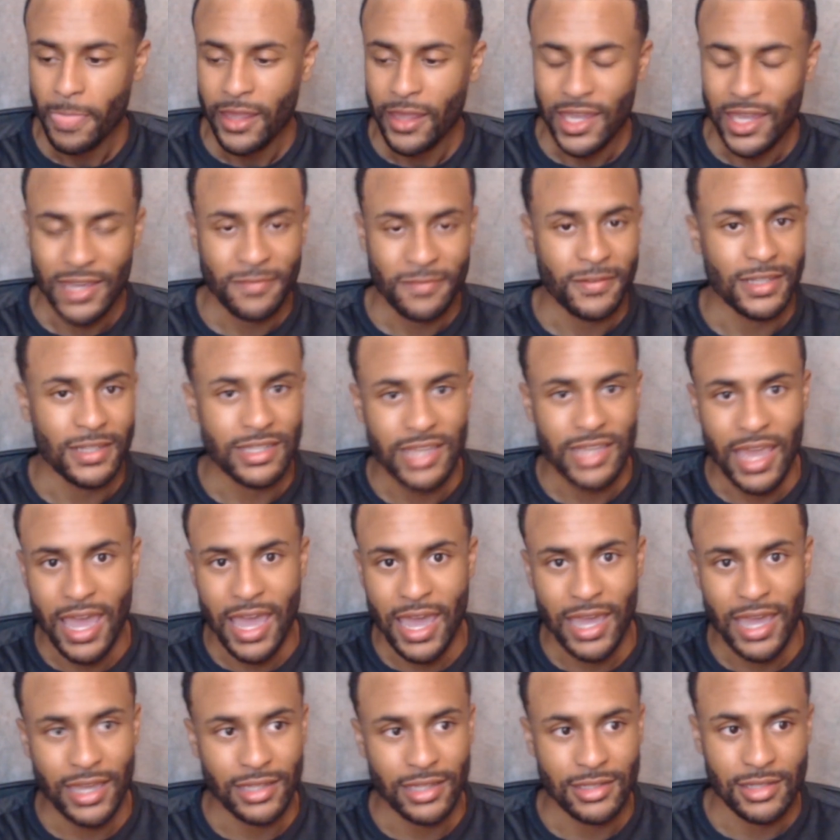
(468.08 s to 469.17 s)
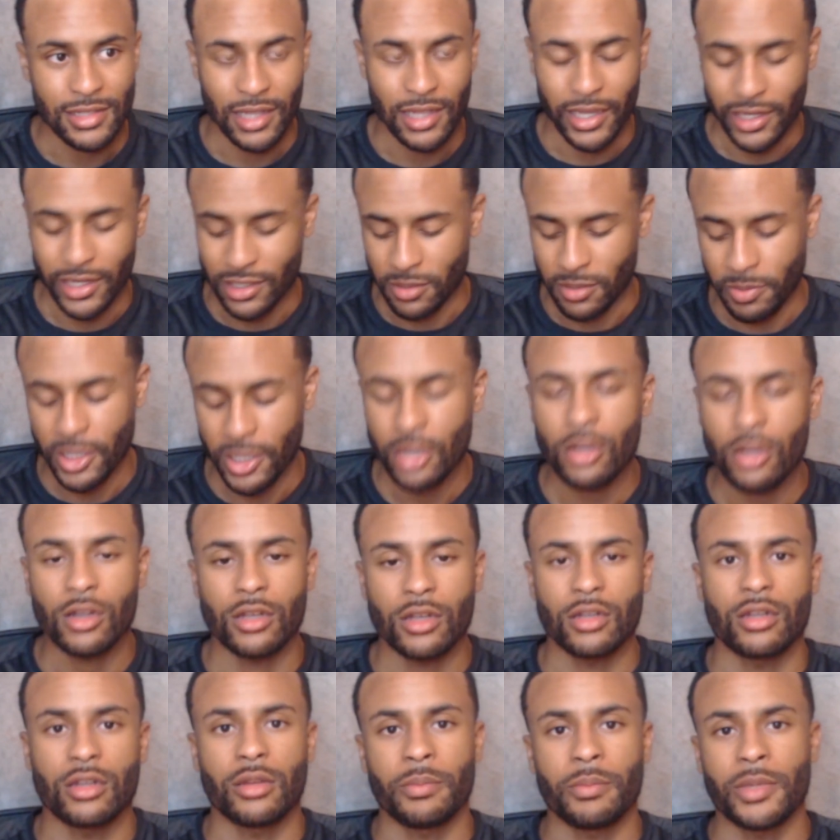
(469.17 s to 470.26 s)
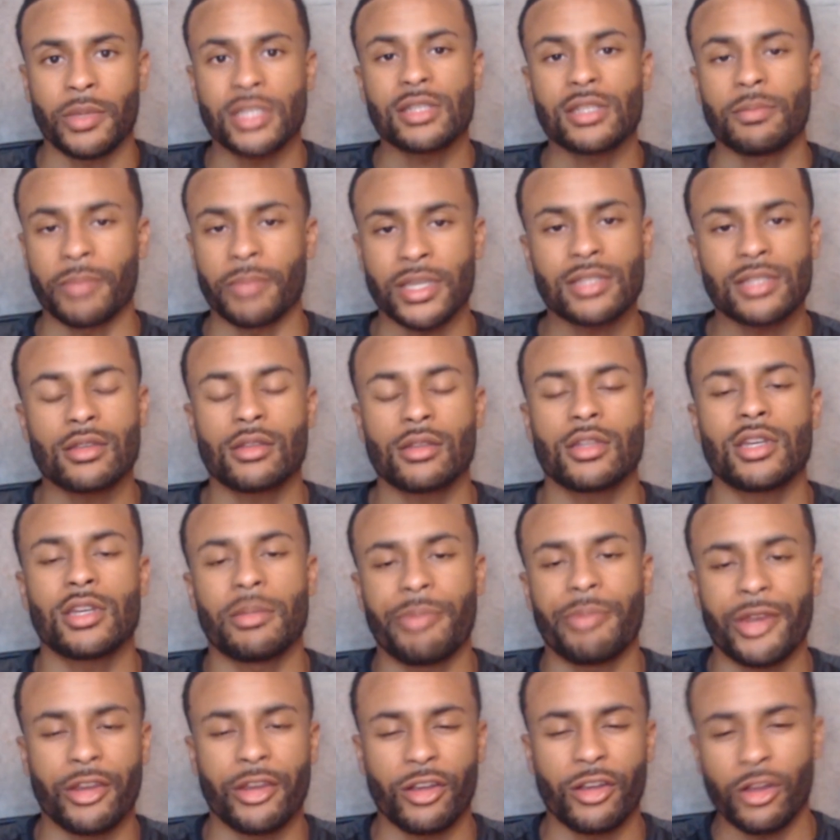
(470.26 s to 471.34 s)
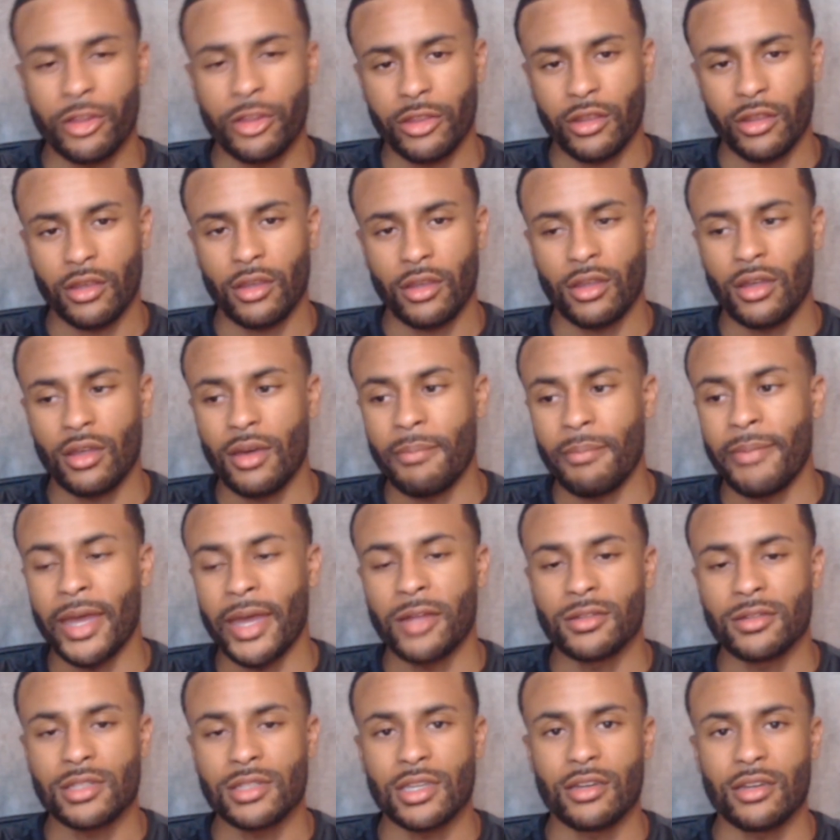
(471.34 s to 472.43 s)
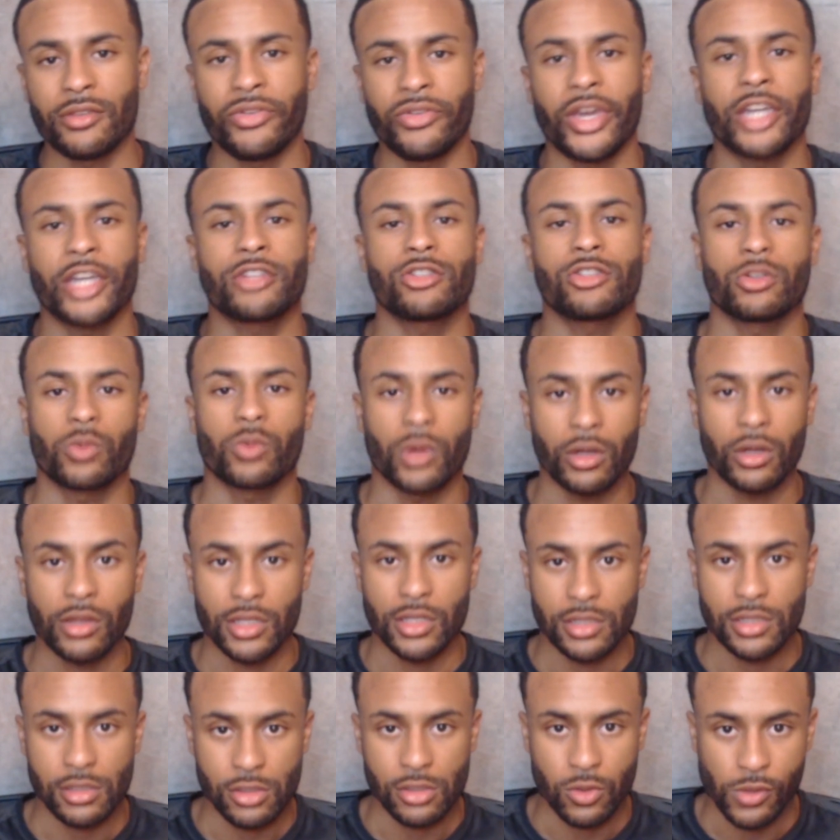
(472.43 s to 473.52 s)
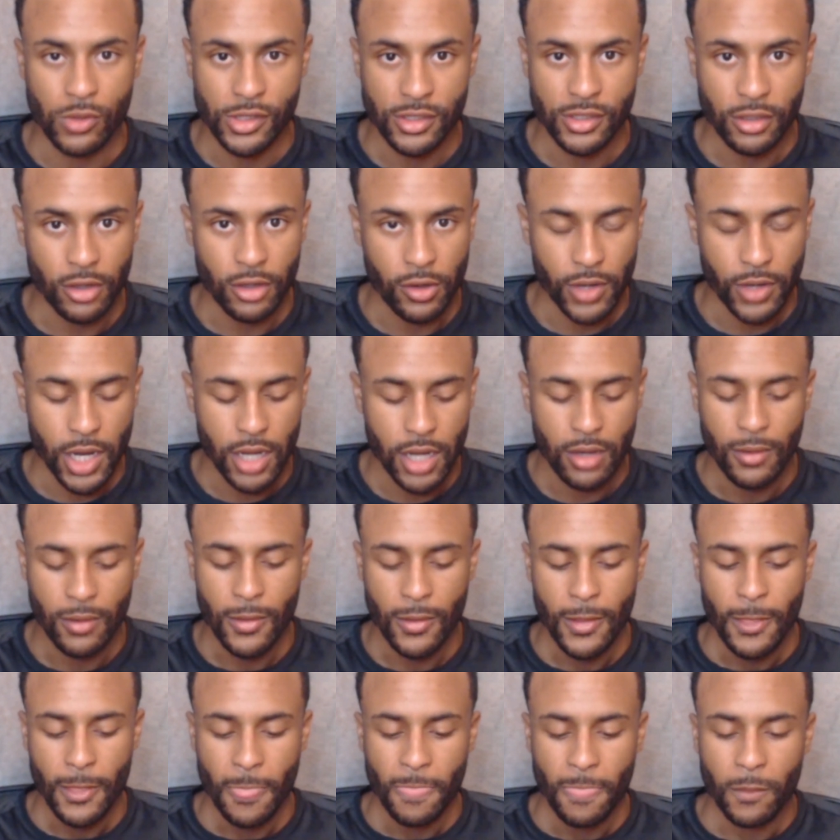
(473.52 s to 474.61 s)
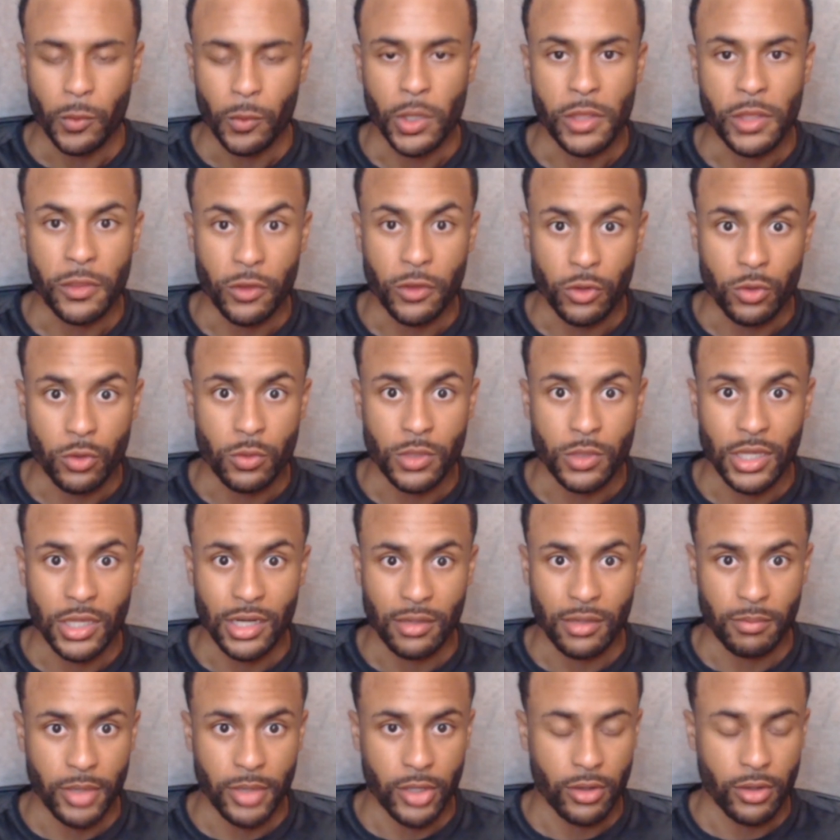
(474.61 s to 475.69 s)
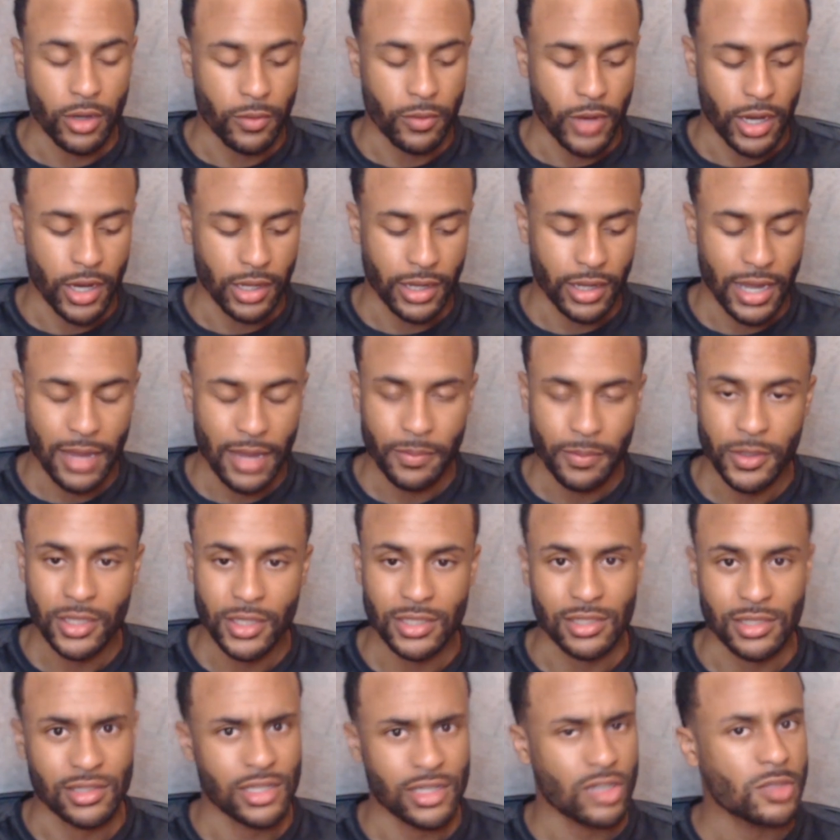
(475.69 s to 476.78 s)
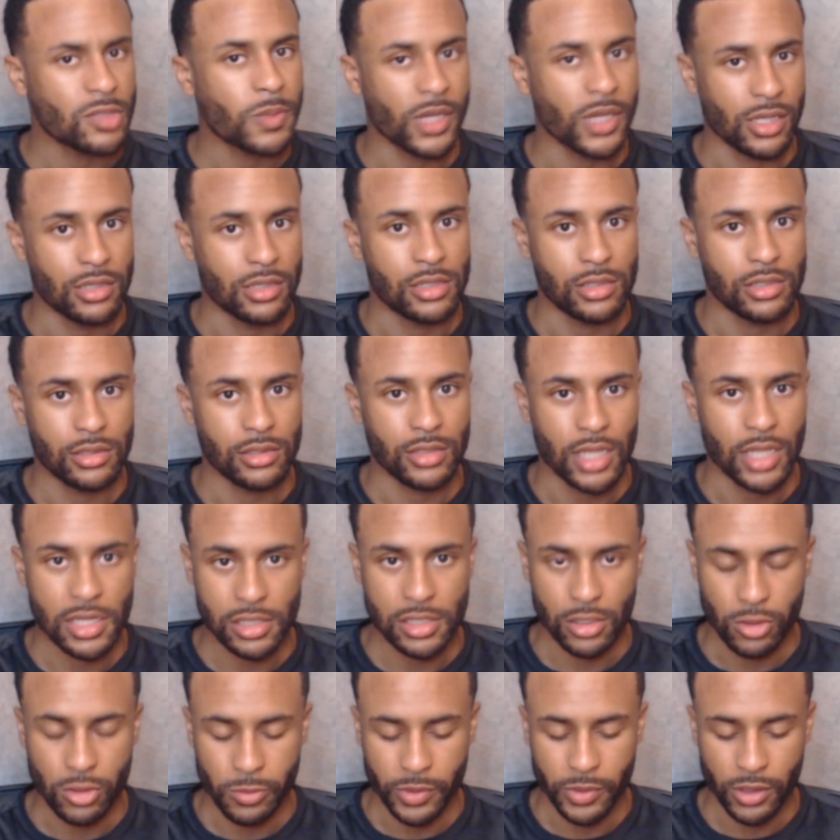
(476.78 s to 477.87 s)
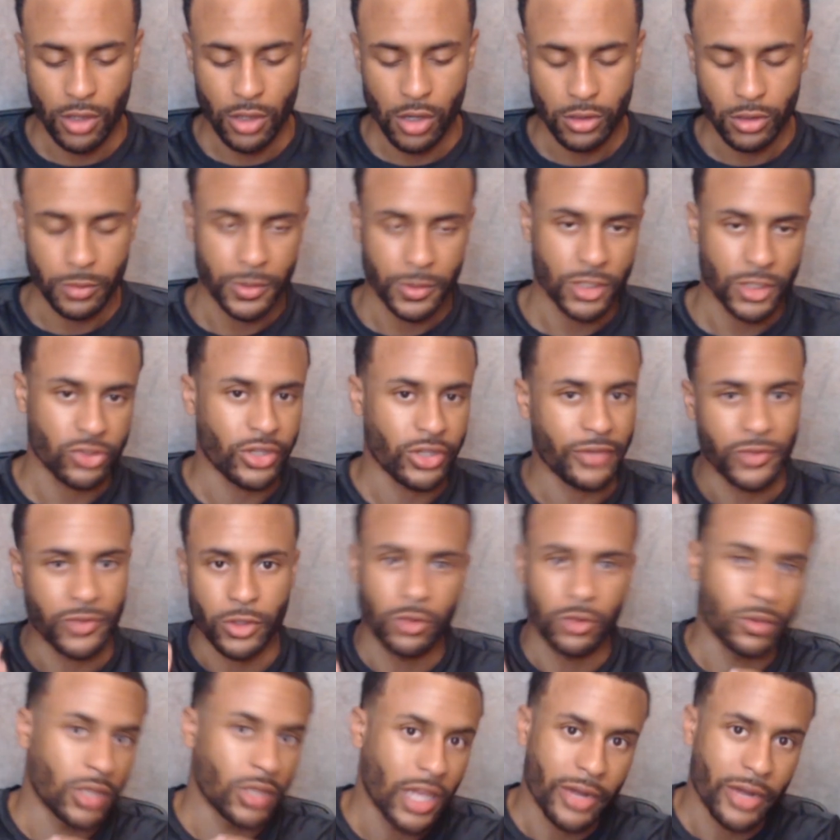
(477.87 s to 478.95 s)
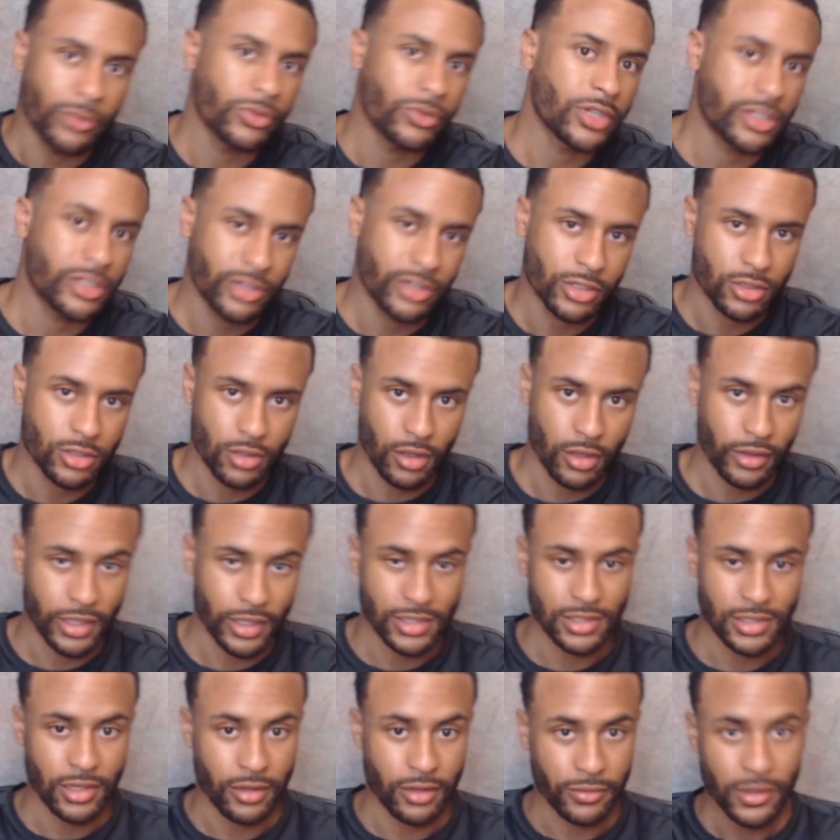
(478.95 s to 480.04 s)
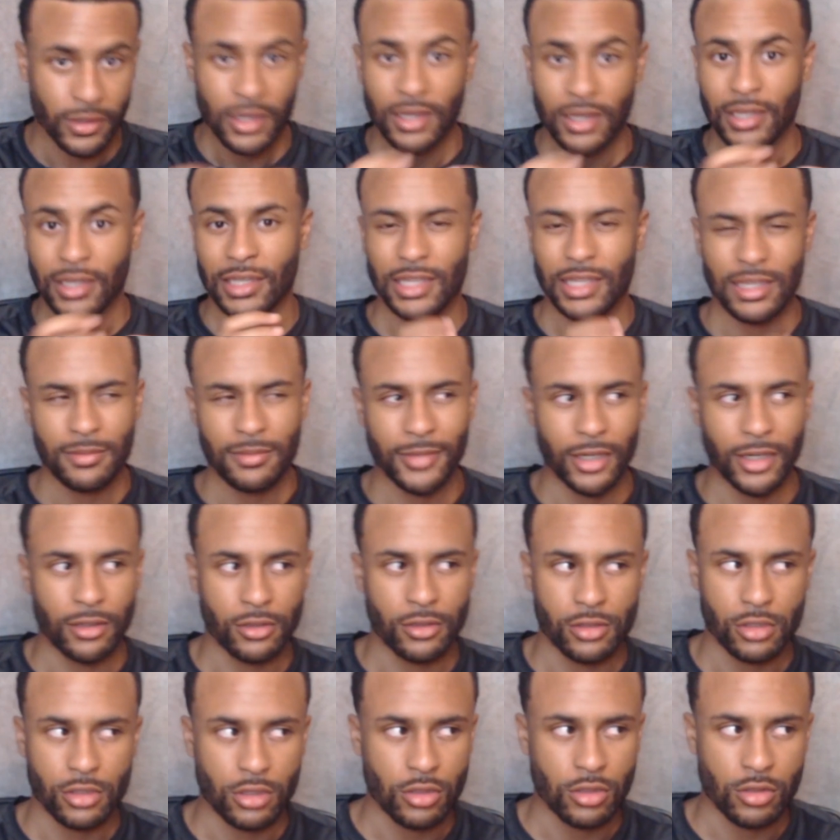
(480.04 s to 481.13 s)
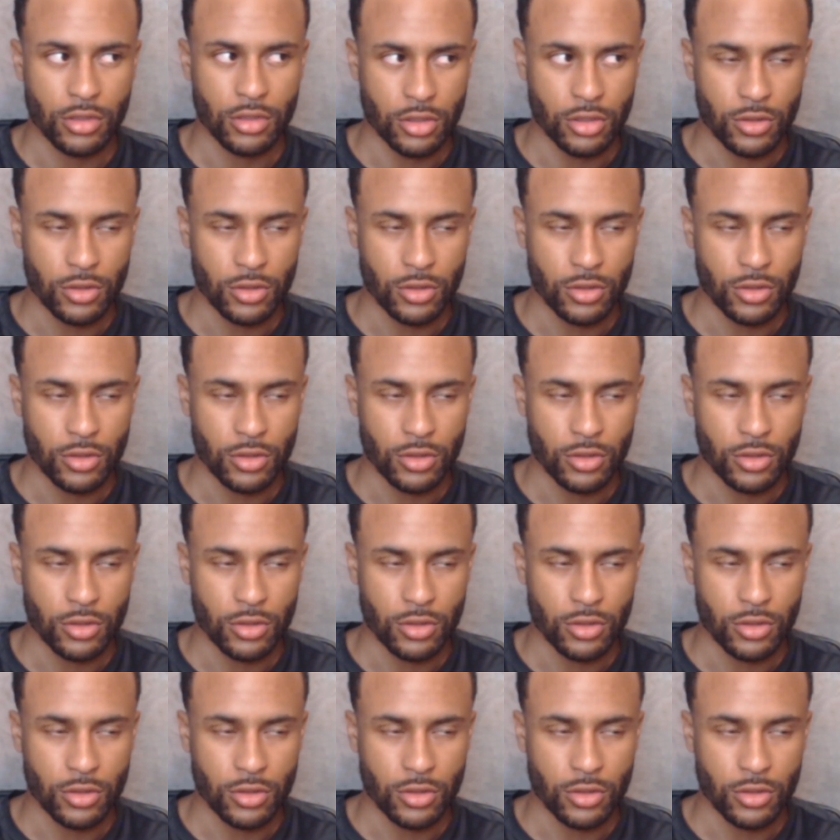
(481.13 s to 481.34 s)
If it's ads, like depending on basically depending on the amount of extra work this is going to create with you getting better at writing copy because a sales page takes a little bit longer because you have to do a lot of research and all that stuff. Emails, you can